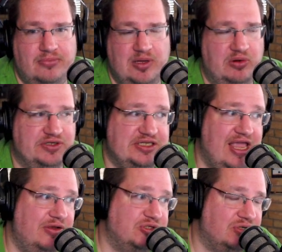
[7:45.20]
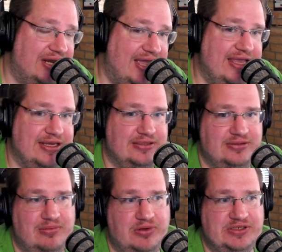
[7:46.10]
I'm not saying you should like it.
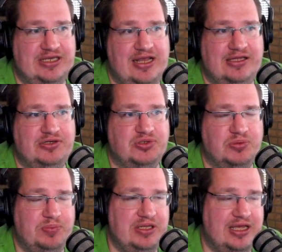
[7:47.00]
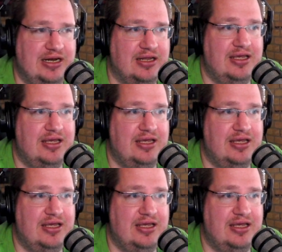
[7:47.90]
I'm not saying that you should be then